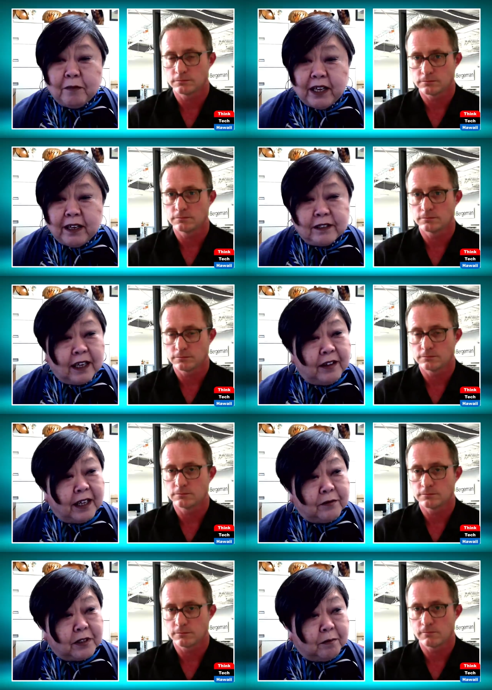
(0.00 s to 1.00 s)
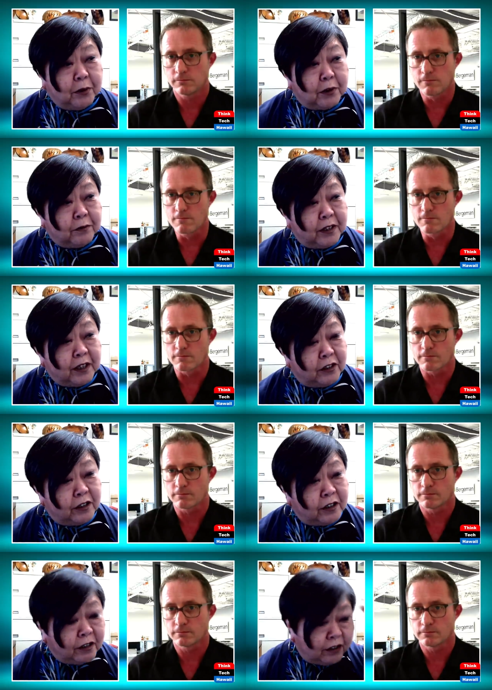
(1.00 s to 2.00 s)
Speaker 1: because I think it was the Board of
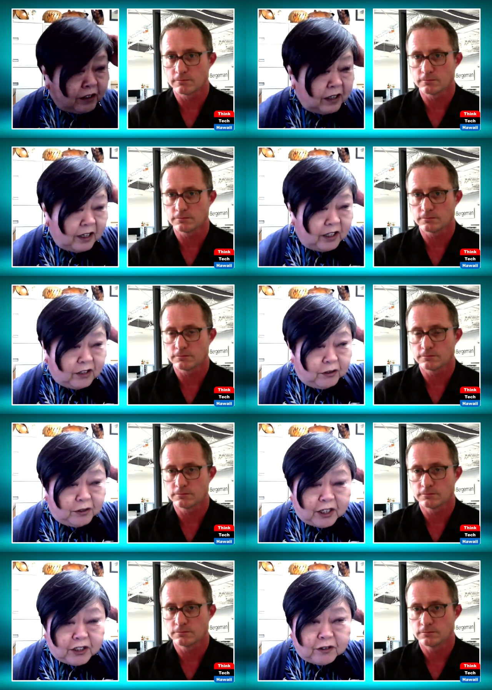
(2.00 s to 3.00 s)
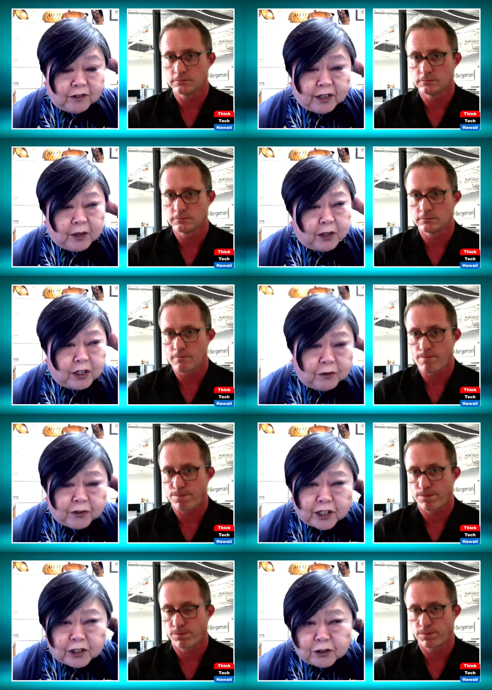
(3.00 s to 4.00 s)
Realtors, the Association, uh, the
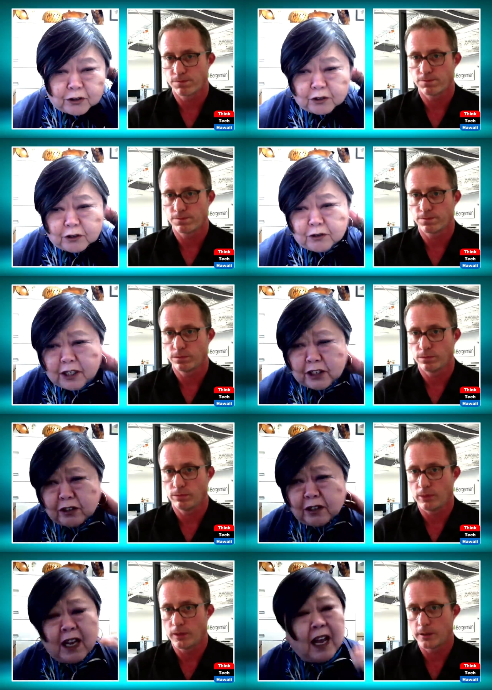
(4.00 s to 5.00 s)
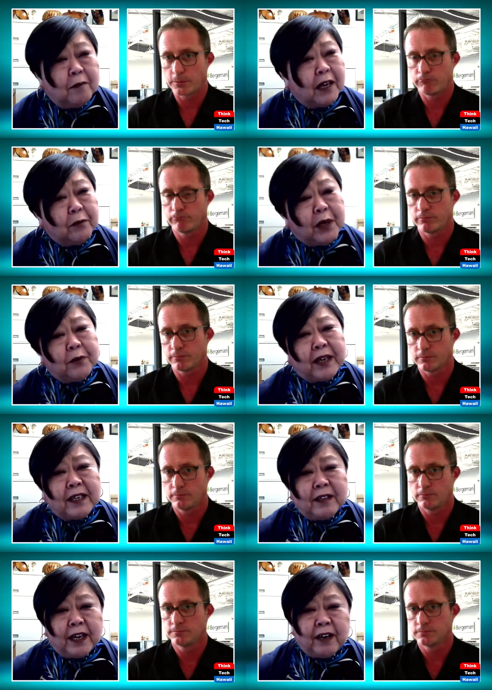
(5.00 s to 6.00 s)
Realtors Association. But uh, we
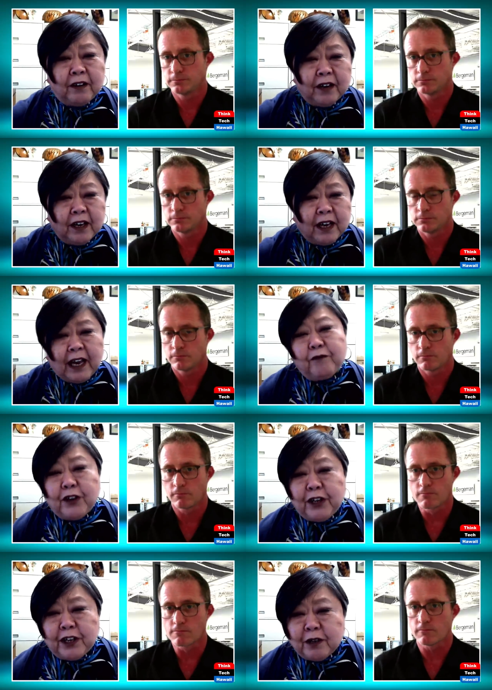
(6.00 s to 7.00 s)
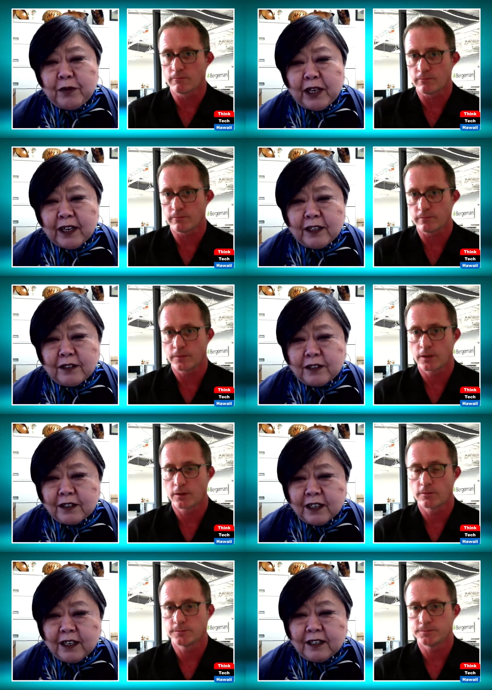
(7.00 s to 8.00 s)
went in there every year
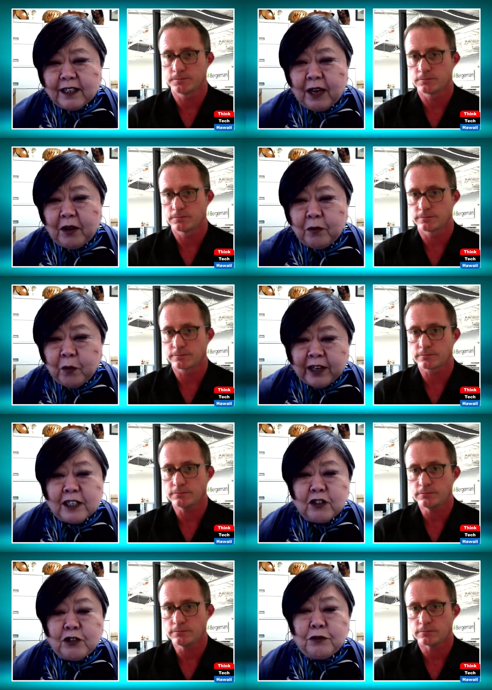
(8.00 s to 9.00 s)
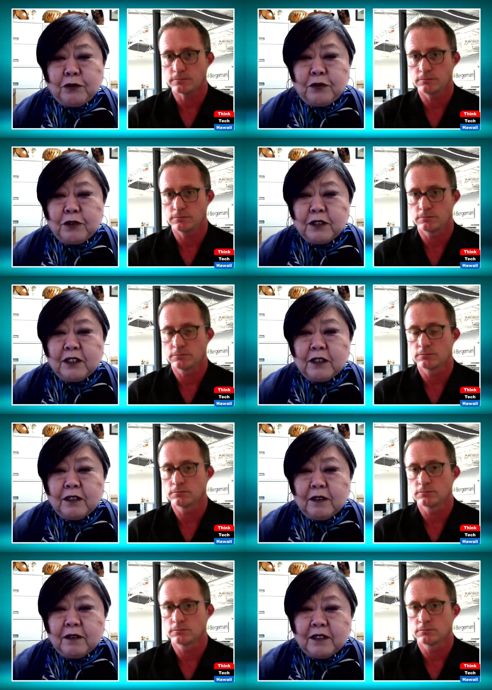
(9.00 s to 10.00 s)
because they wanted to
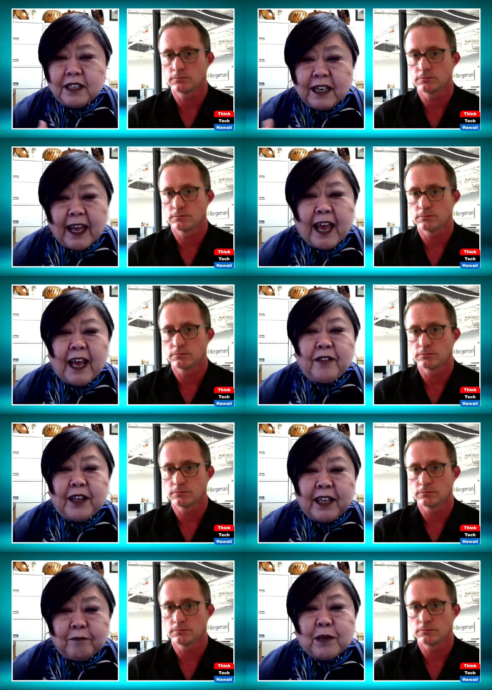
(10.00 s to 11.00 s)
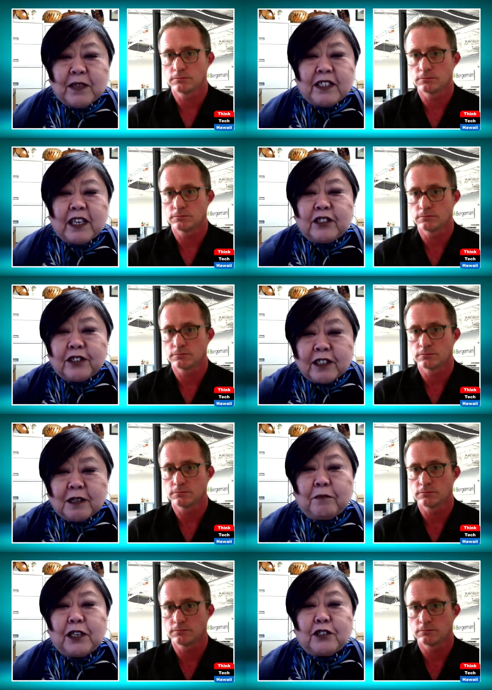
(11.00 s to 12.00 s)
delay the implementation
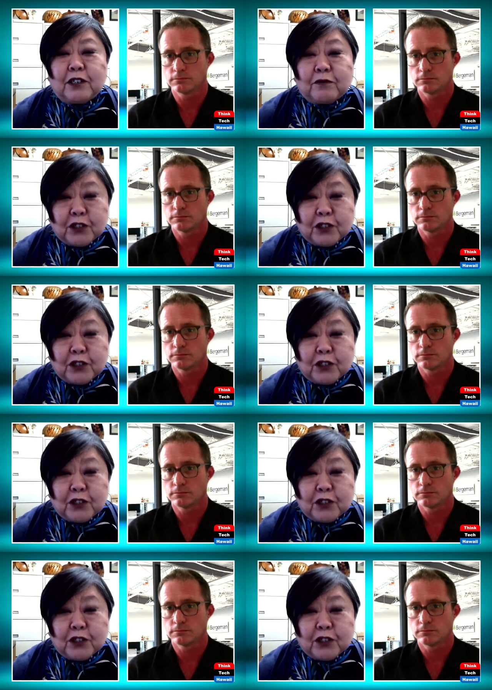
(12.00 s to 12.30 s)
of the budget and